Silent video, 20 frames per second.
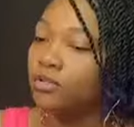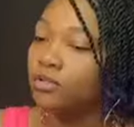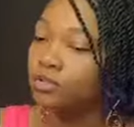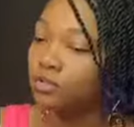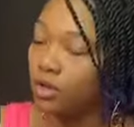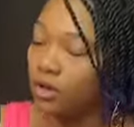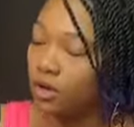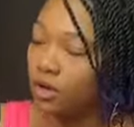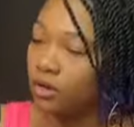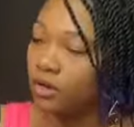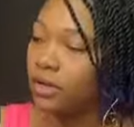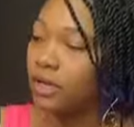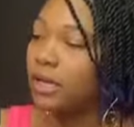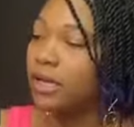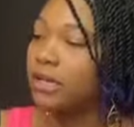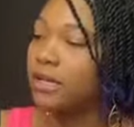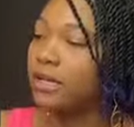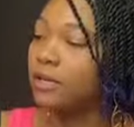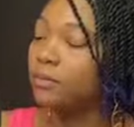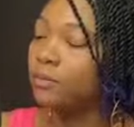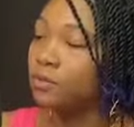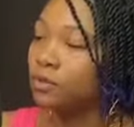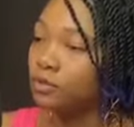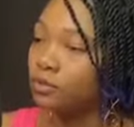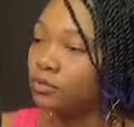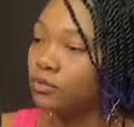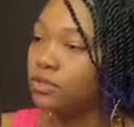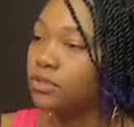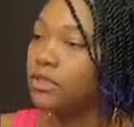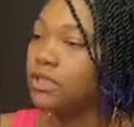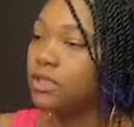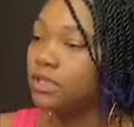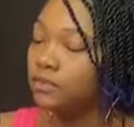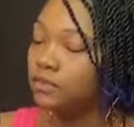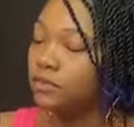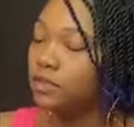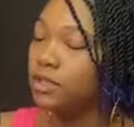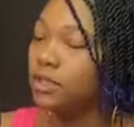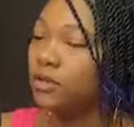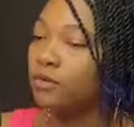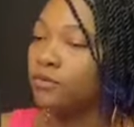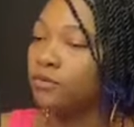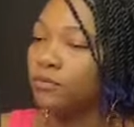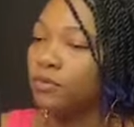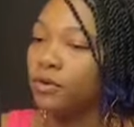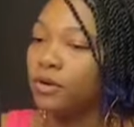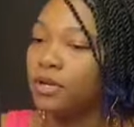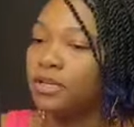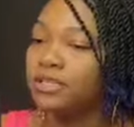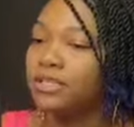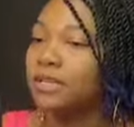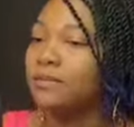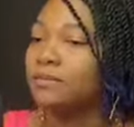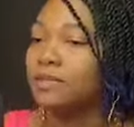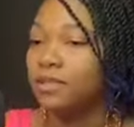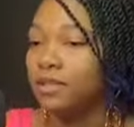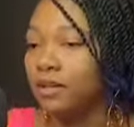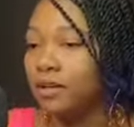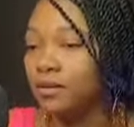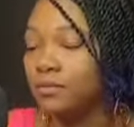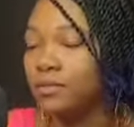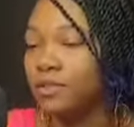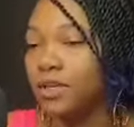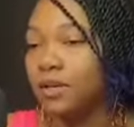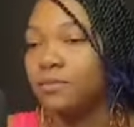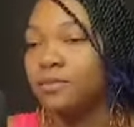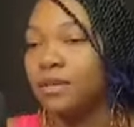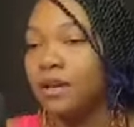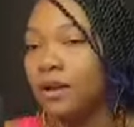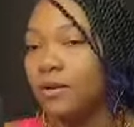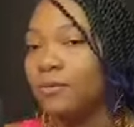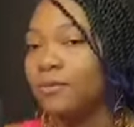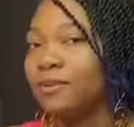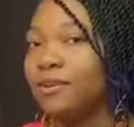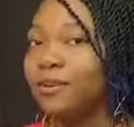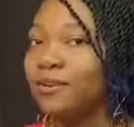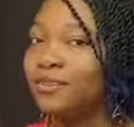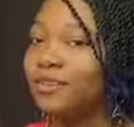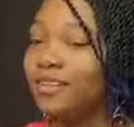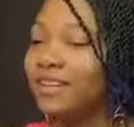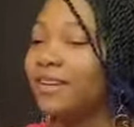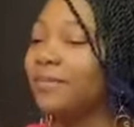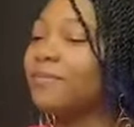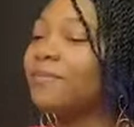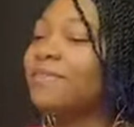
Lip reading: song, and he produced his video for it. His name's Yums. Yums Awkward. Go look him.